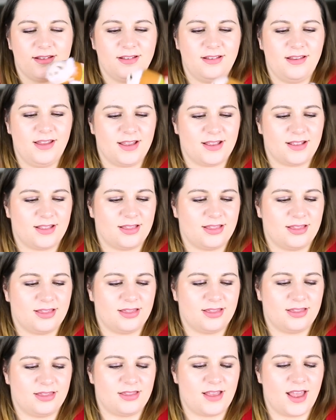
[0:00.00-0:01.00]
Like,
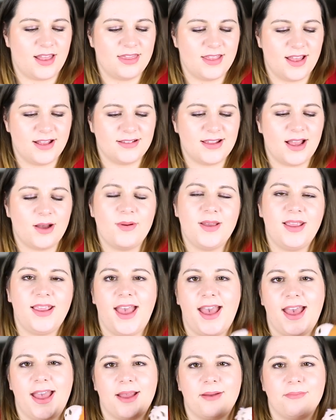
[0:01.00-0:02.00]
and that's how he
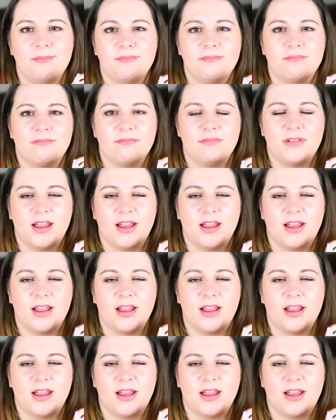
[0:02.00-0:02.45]
came.